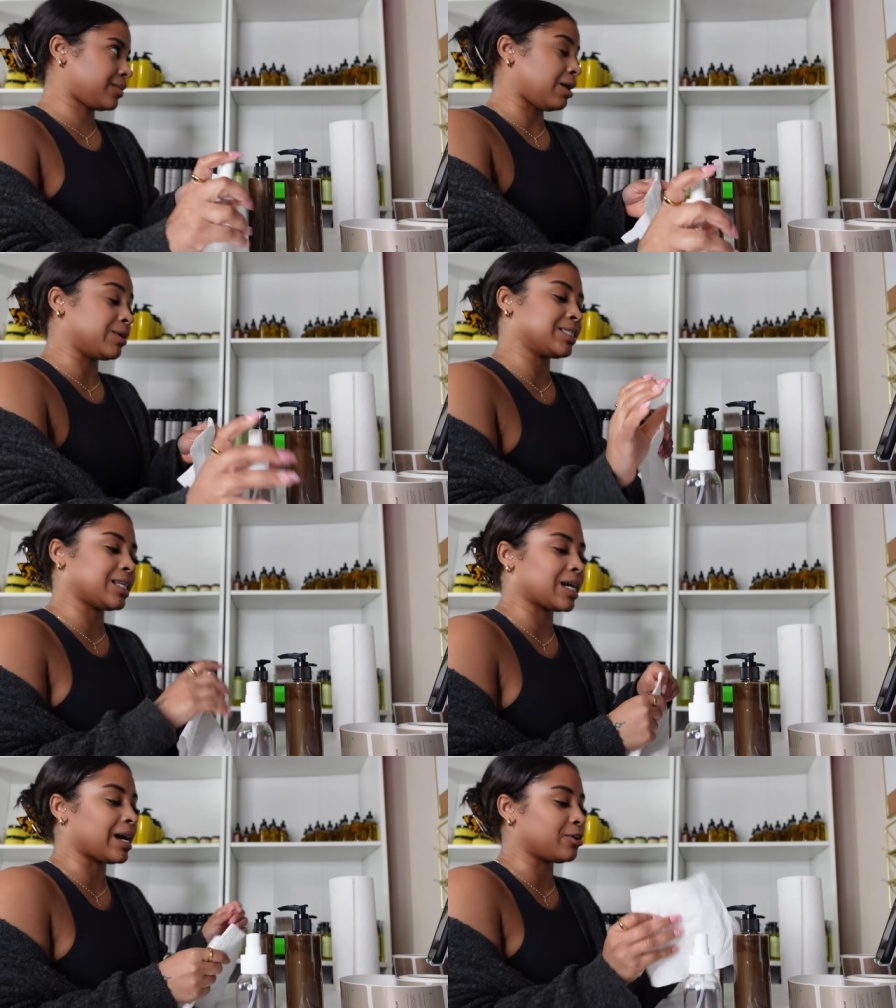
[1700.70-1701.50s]
I want to say
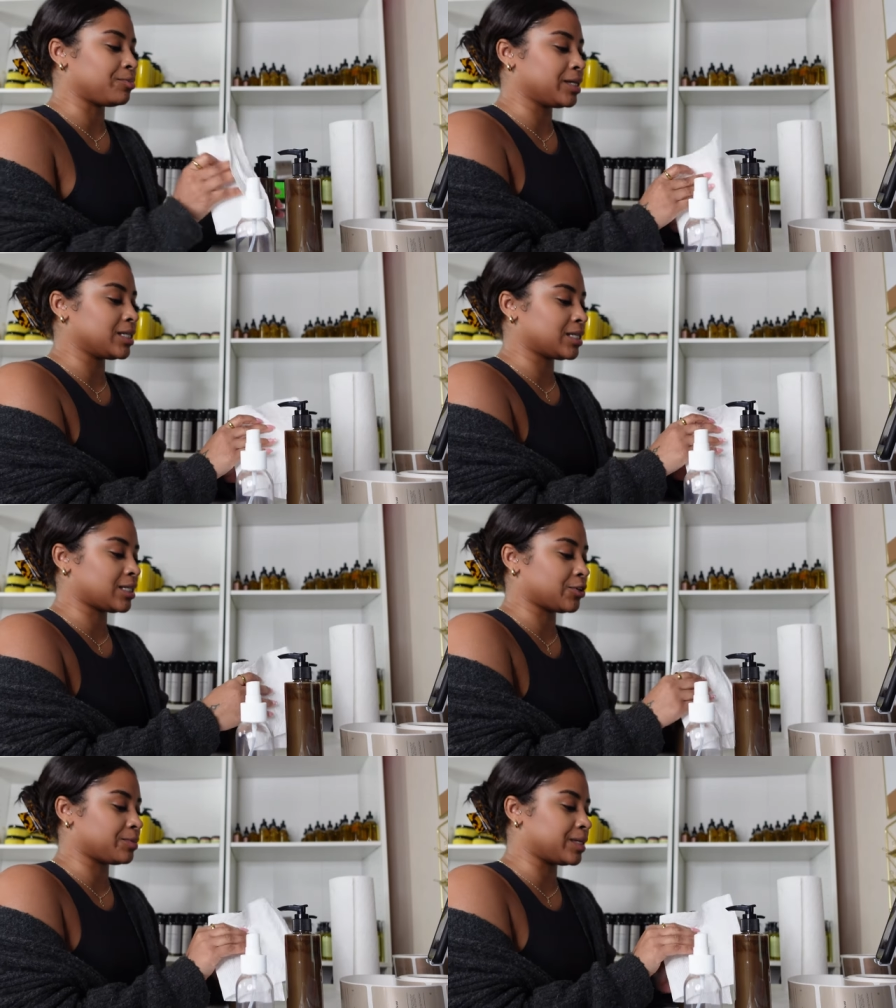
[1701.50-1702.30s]
the Kayomi
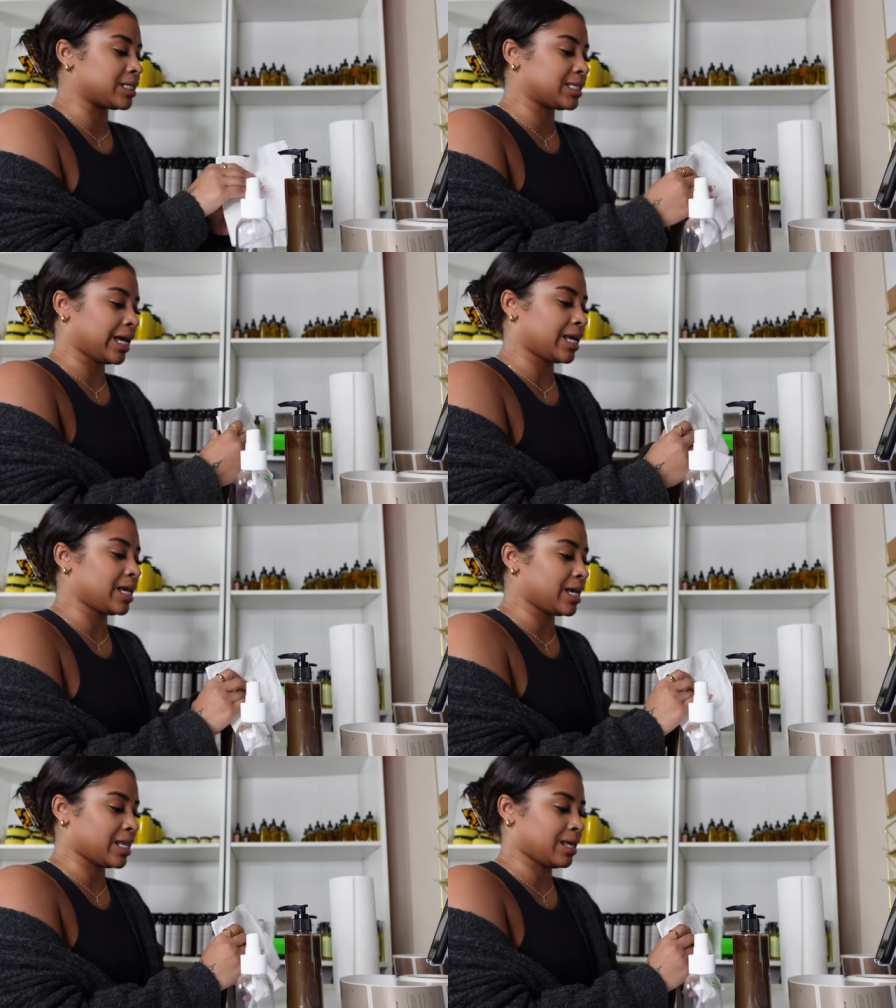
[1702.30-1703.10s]
serum is second,
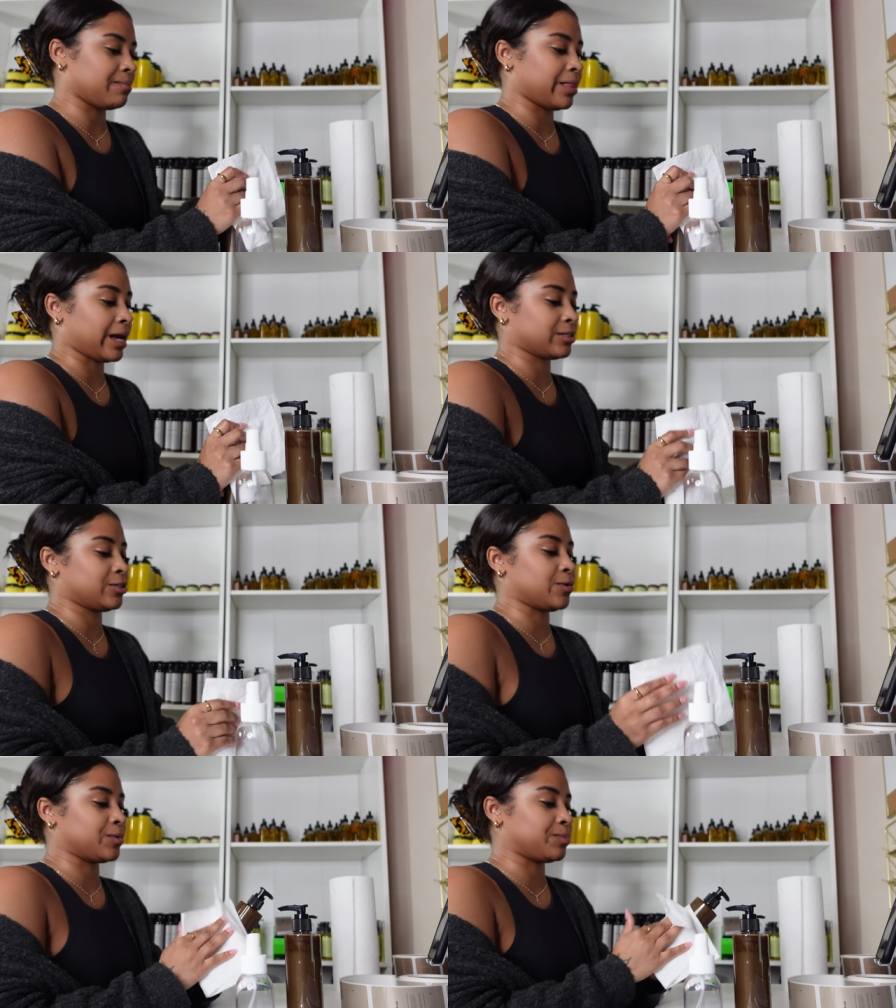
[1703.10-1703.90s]
and then black
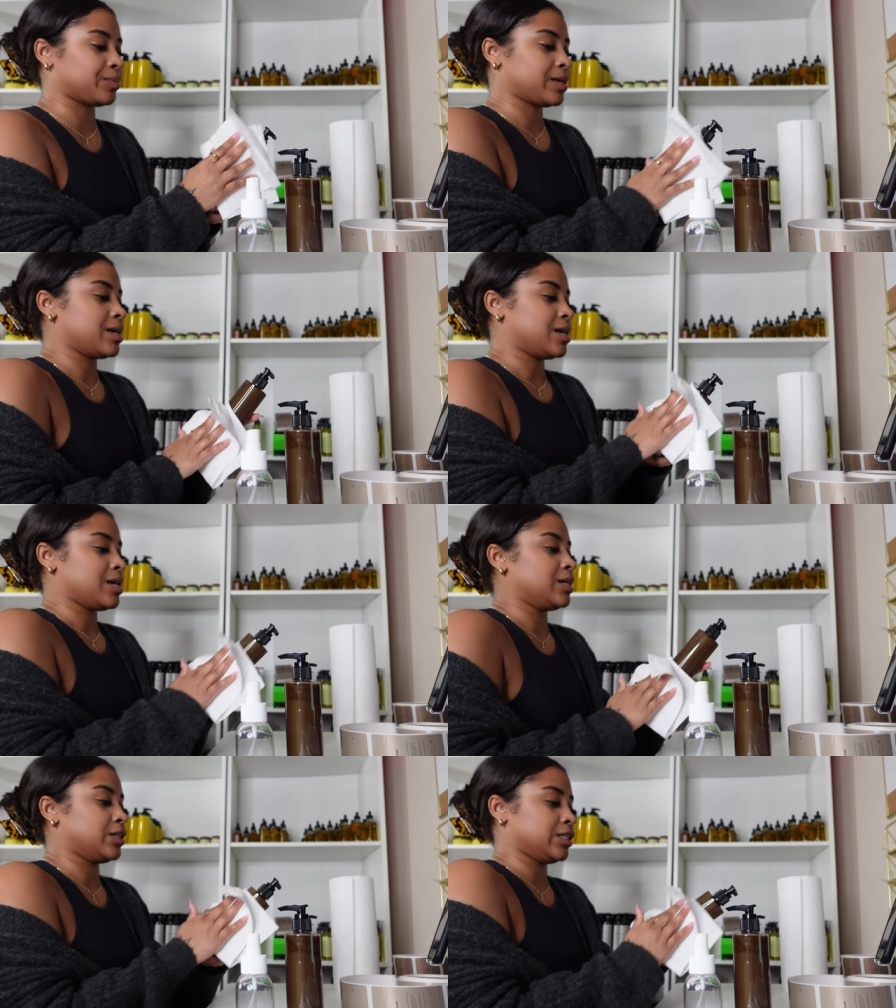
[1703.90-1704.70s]
soap
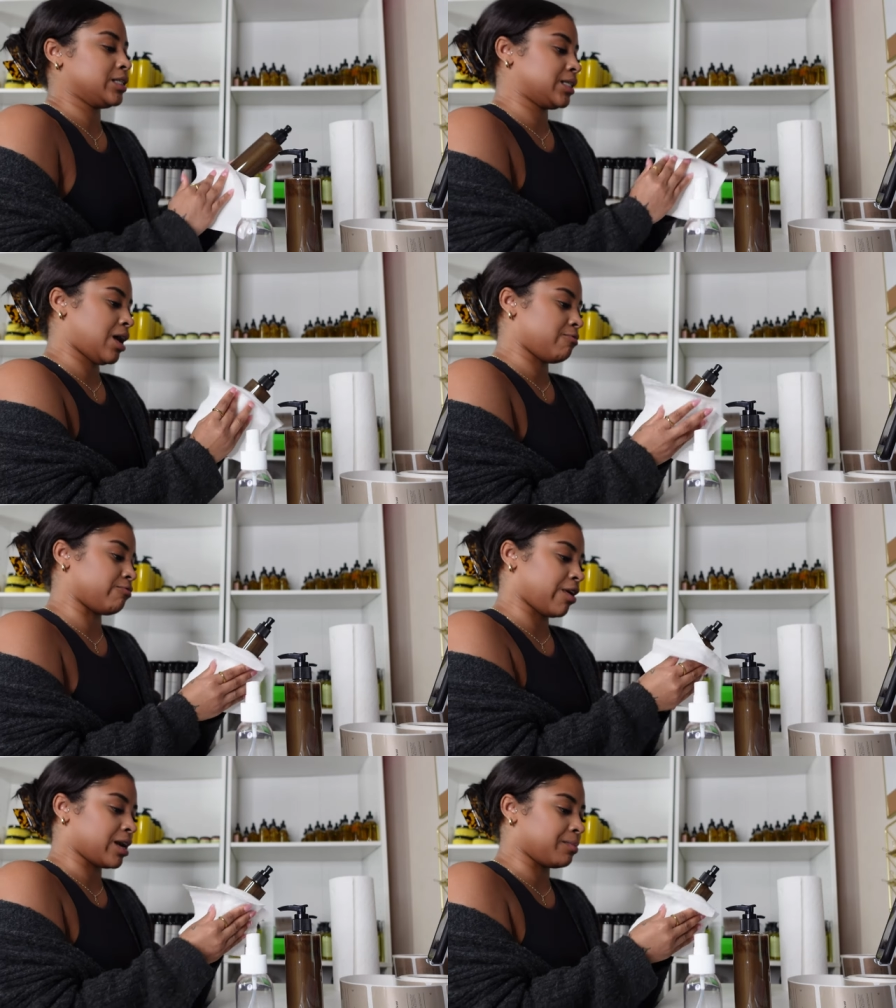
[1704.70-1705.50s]
is
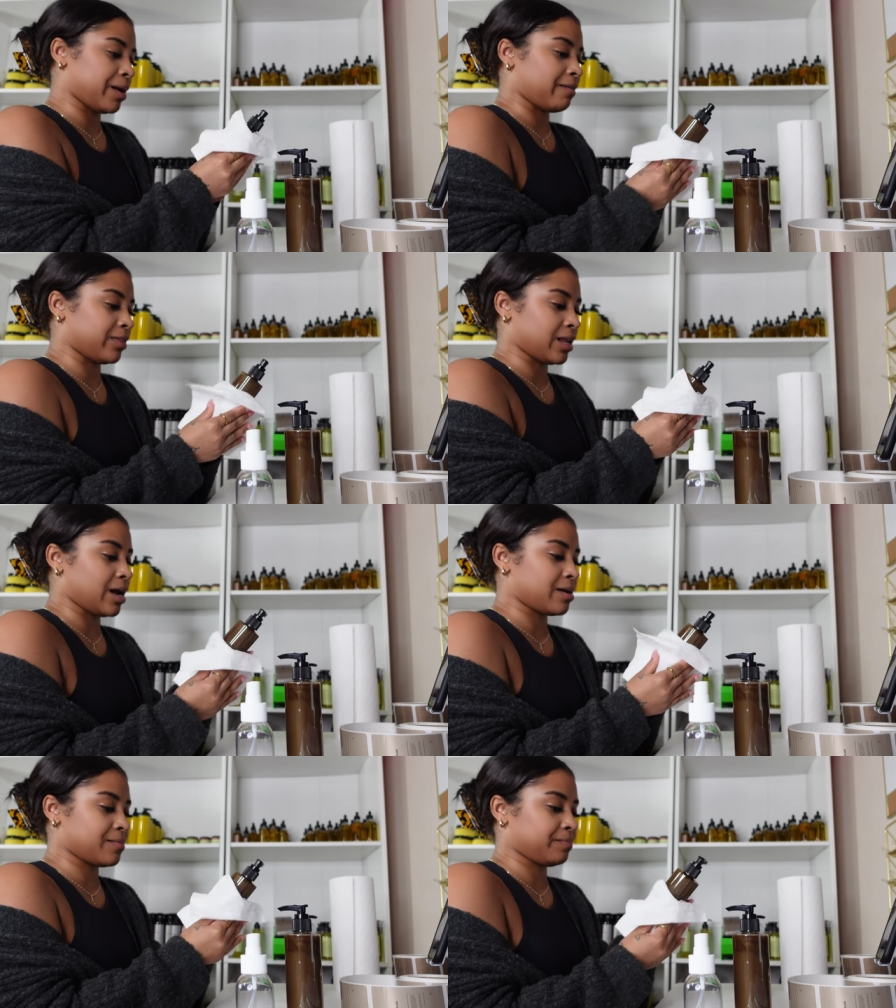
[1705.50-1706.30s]
right up after
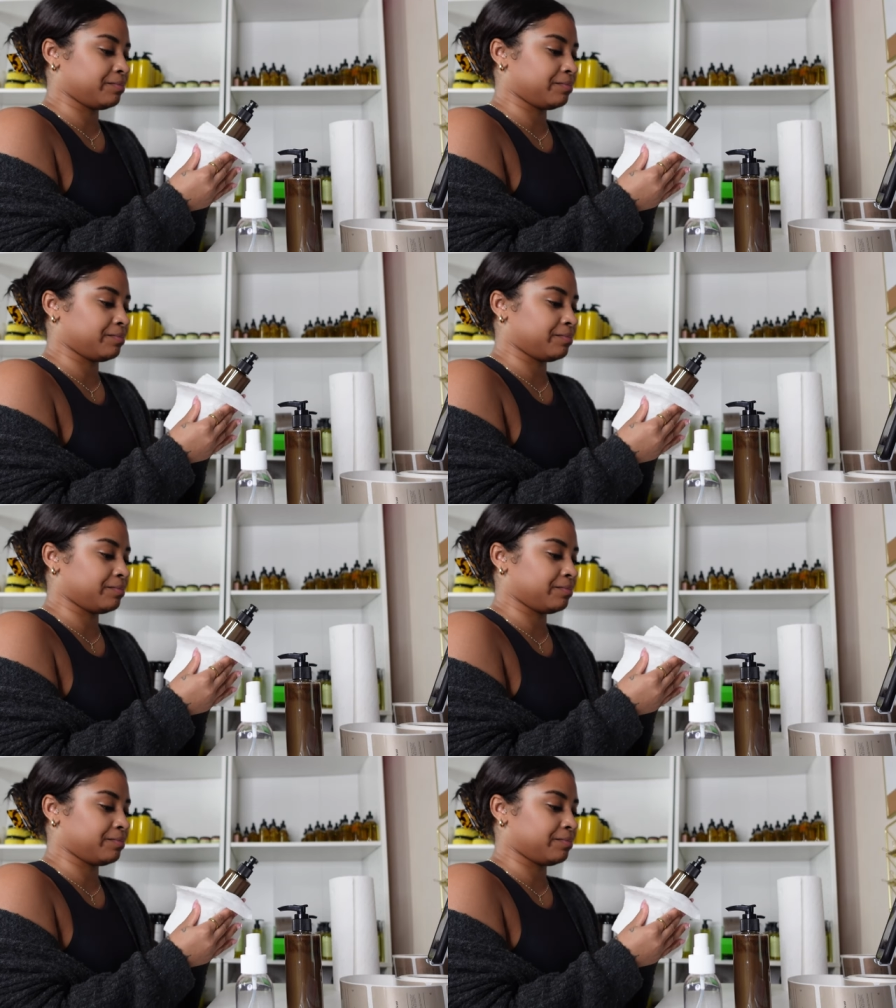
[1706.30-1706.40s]
that.